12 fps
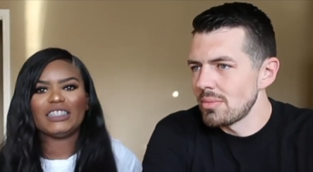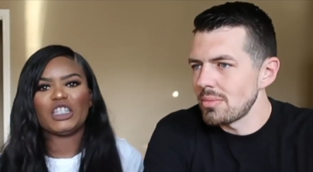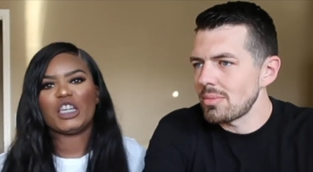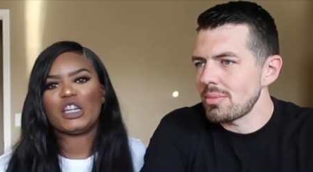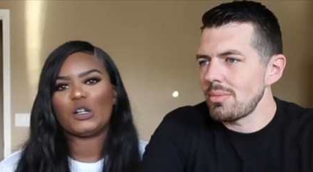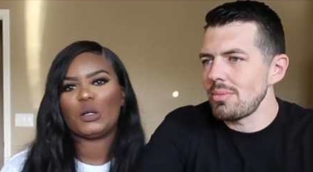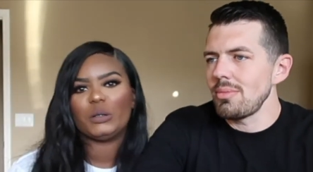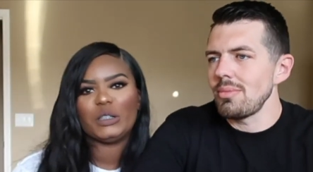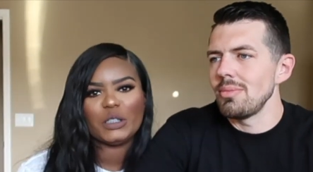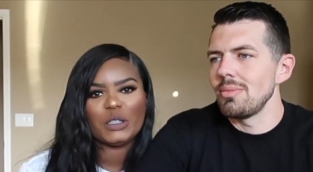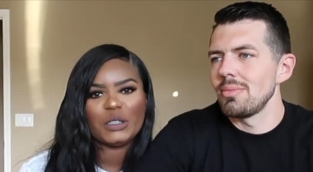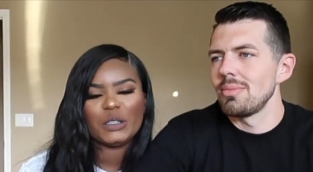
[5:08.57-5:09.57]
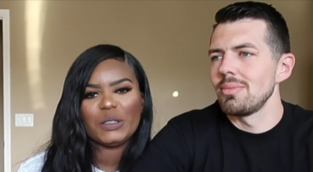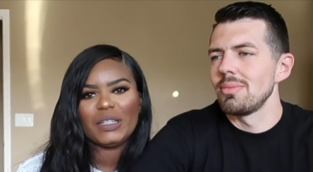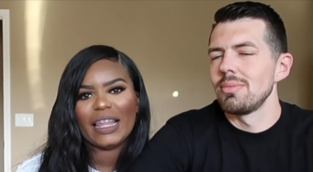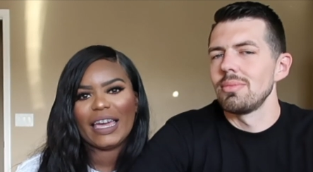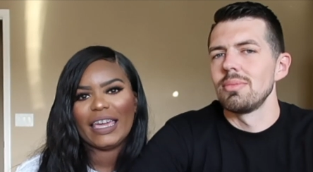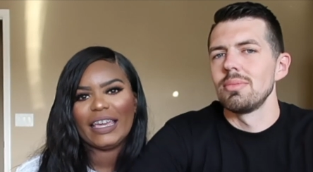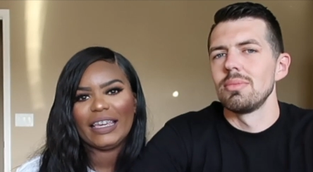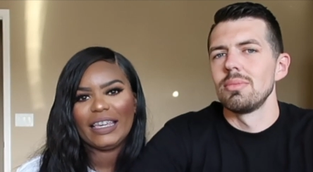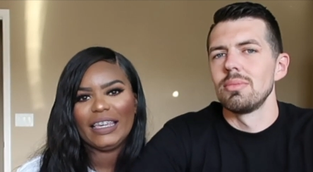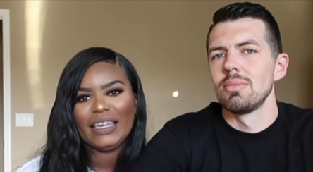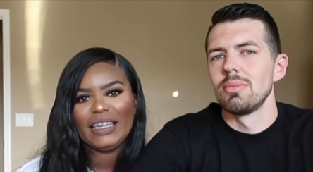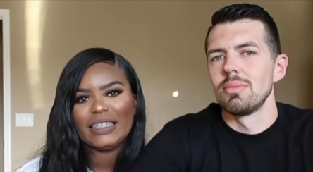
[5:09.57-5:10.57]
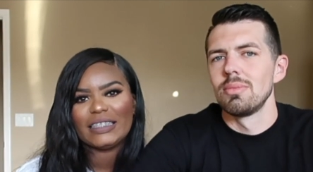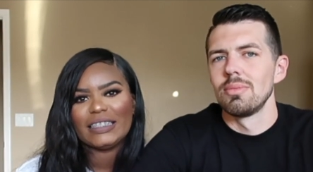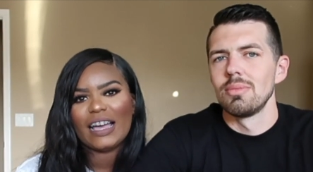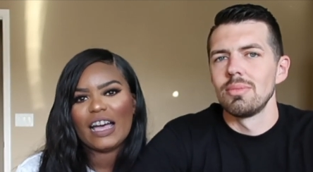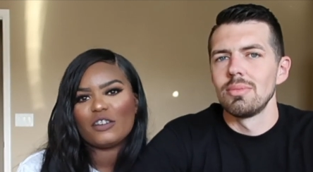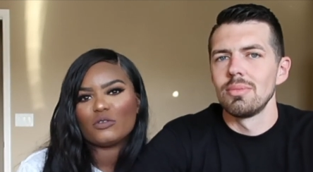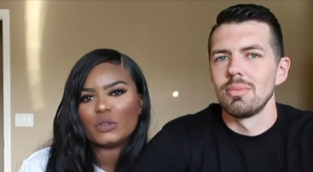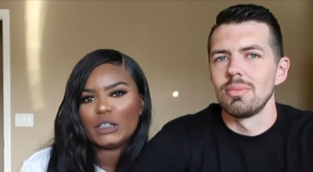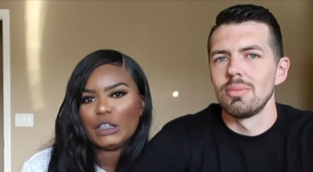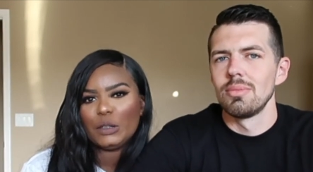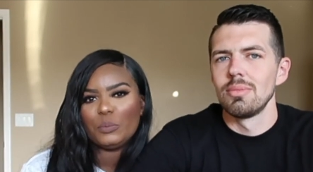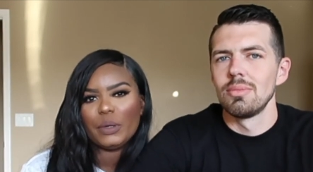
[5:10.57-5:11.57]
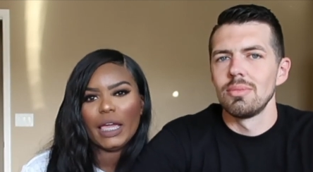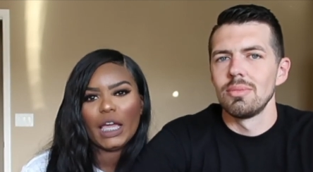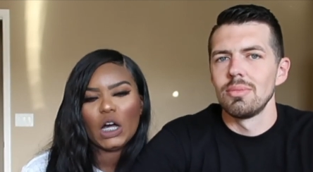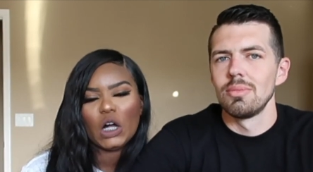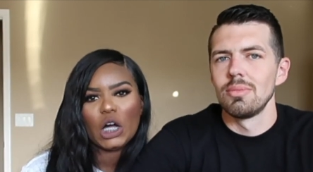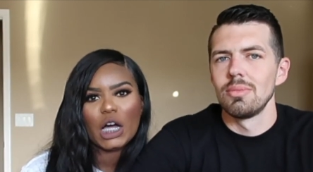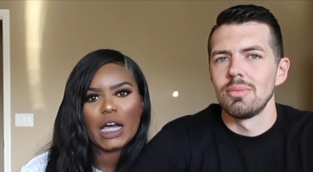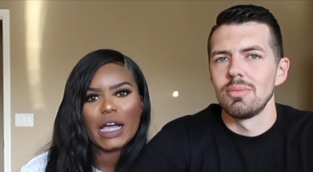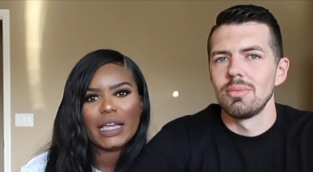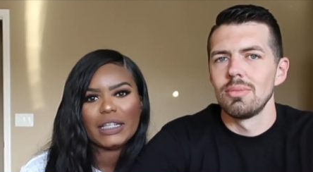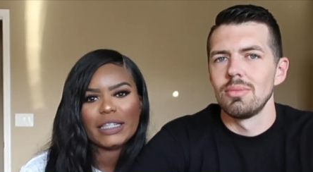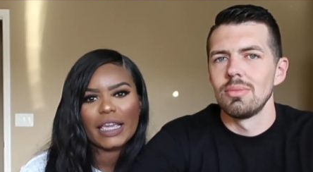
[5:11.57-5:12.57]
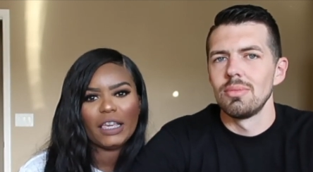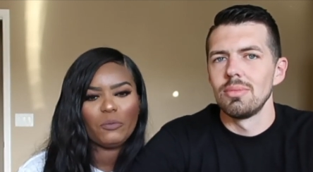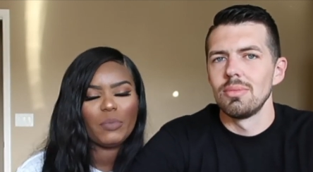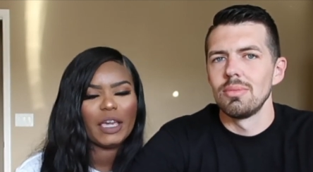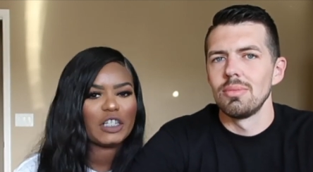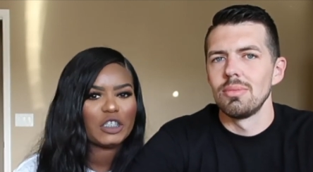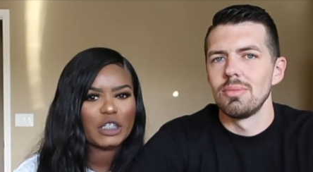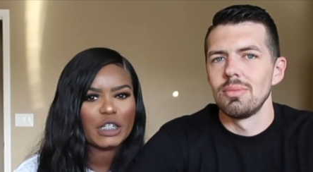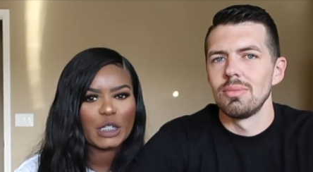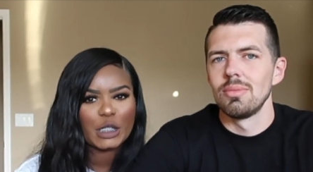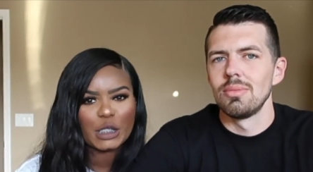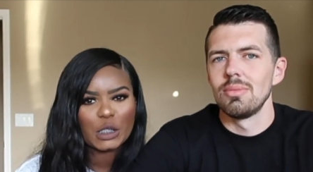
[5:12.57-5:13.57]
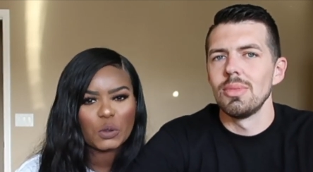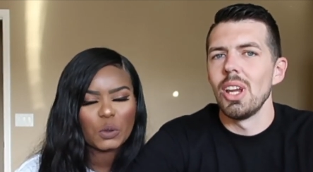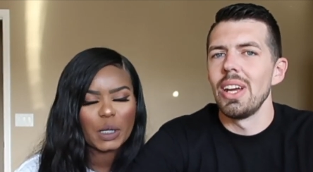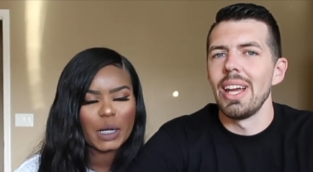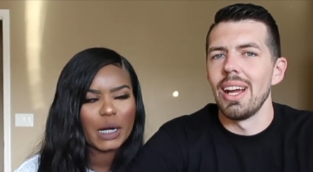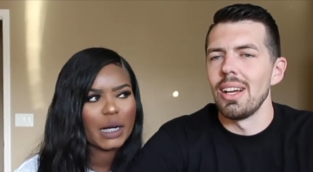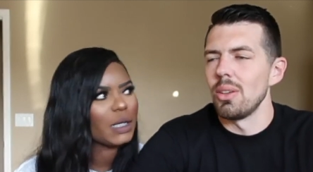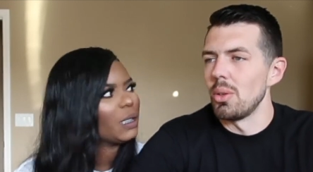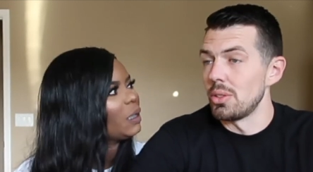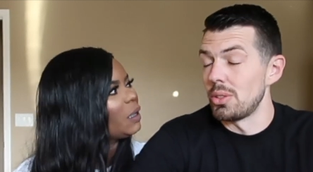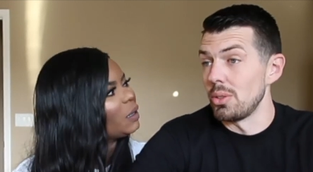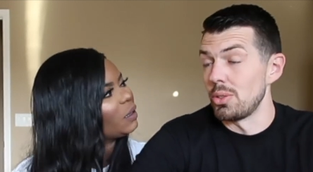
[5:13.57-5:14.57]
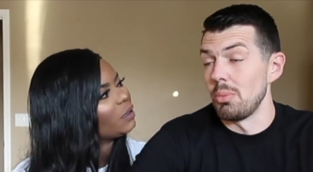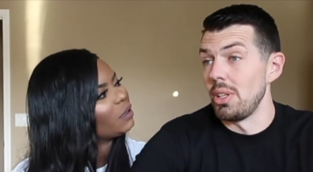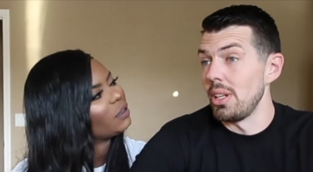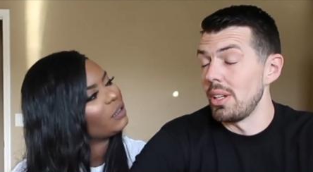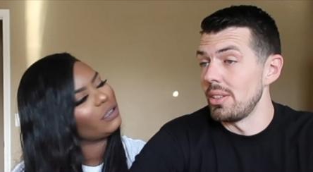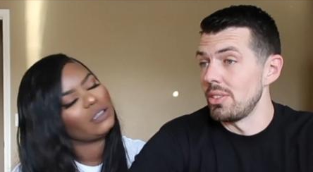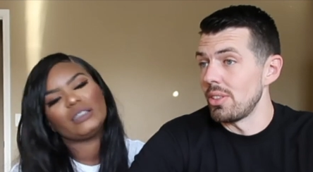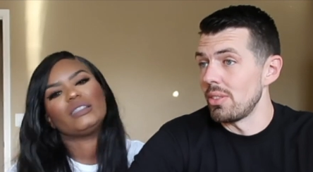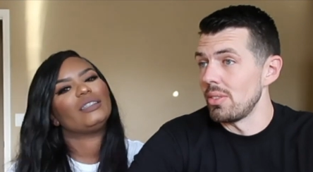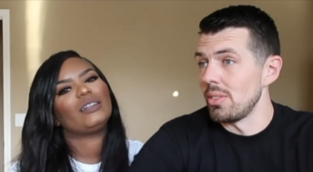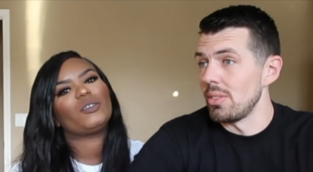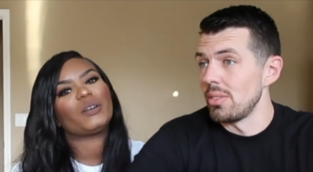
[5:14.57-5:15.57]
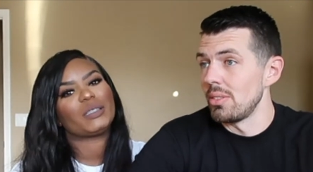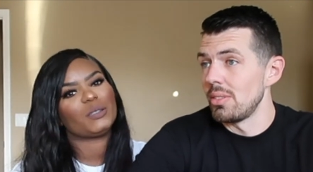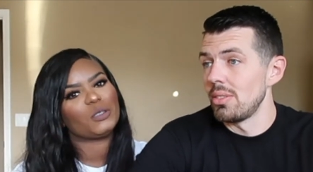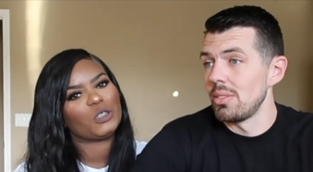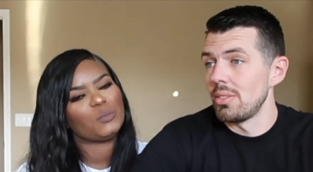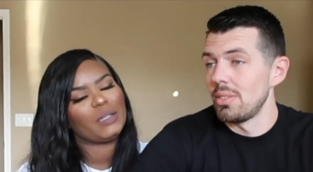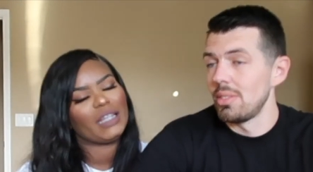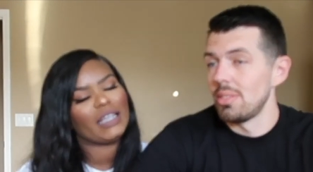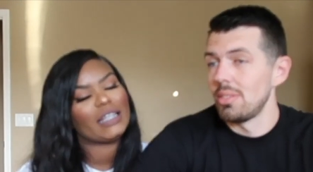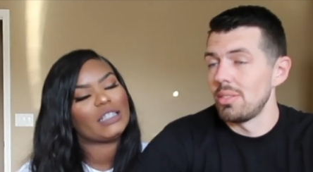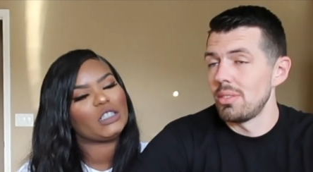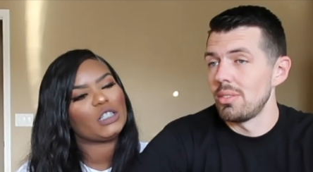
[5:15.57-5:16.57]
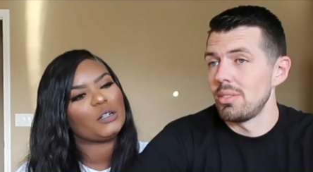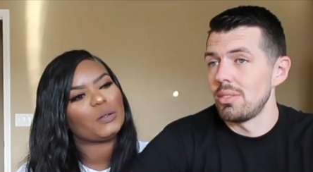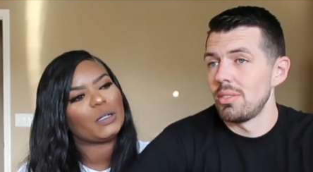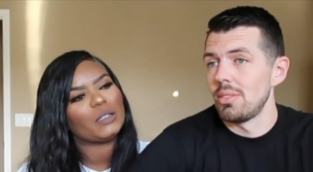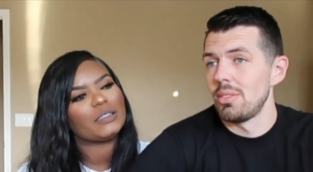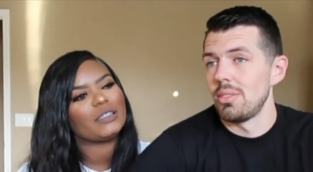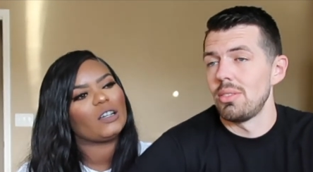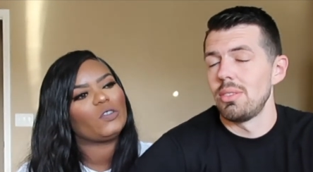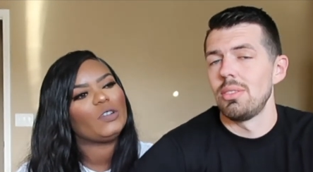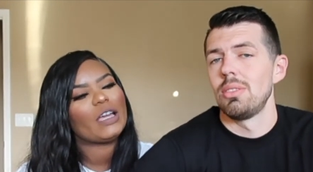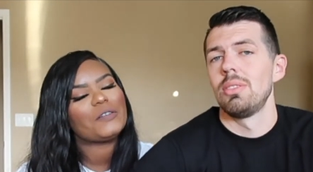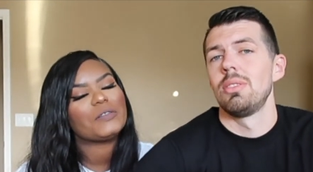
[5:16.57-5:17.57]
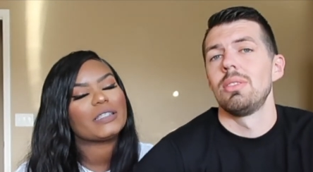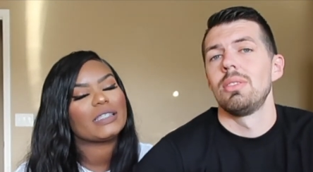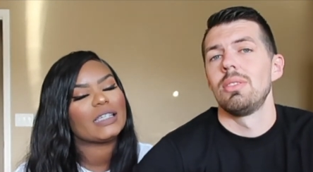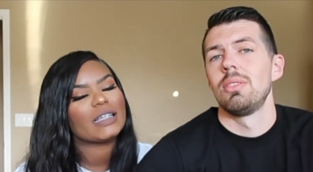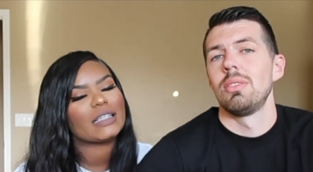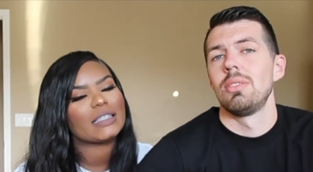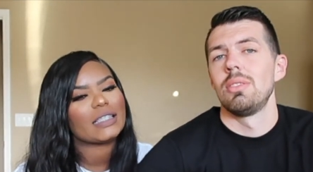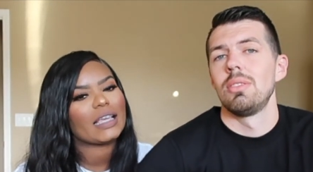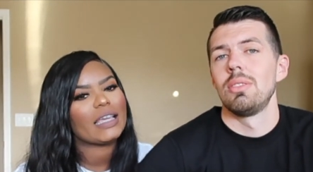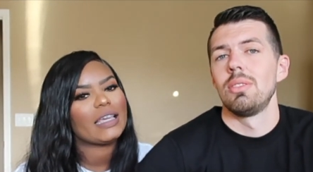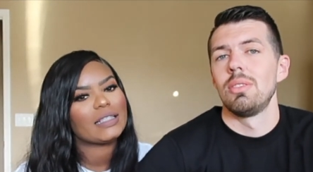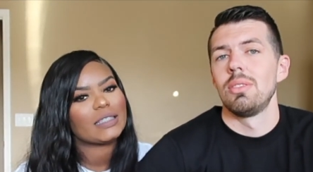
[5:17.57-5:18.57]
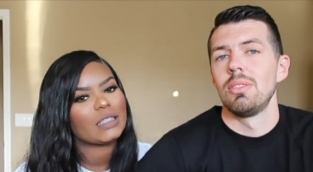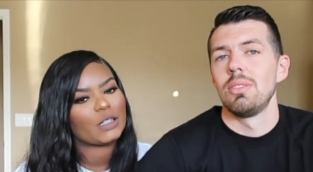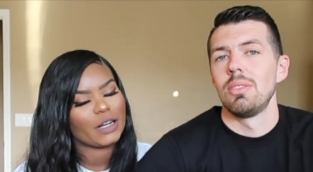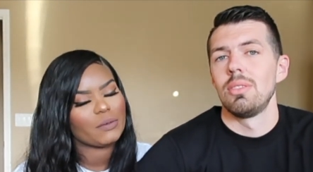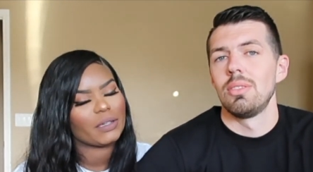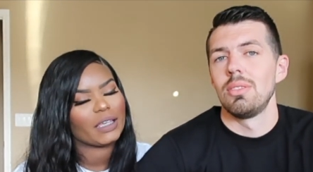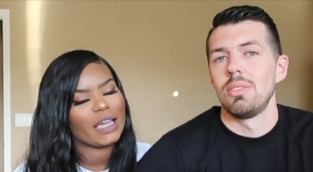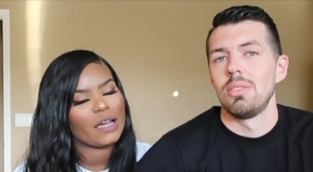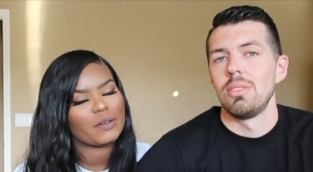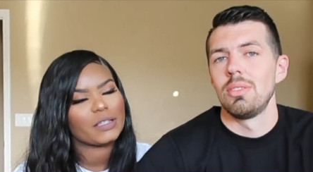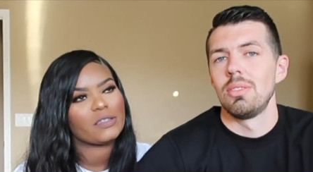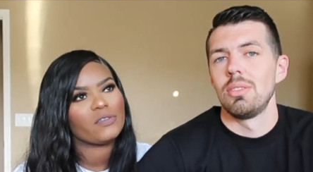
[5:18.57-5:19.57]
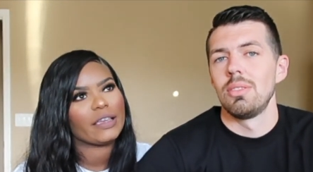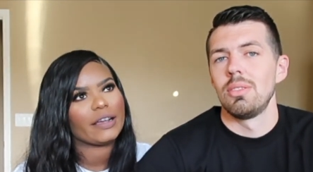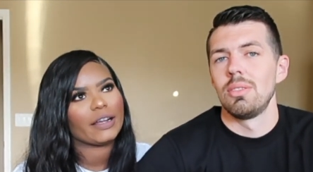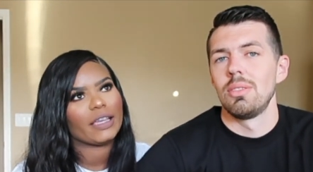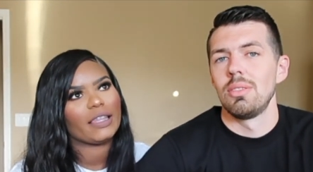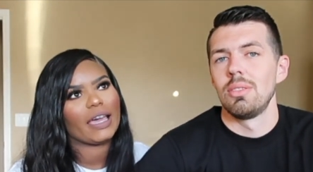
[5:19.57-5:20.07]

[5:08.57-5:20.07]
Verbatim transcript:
Speaker 1: chill dude. Like, he's not really big on taking pictures oh, or... yeah,
Speaker 2: or social media in general. Or
Speaker 1: social media in general. So, if you ever see his Instagram account, it's very,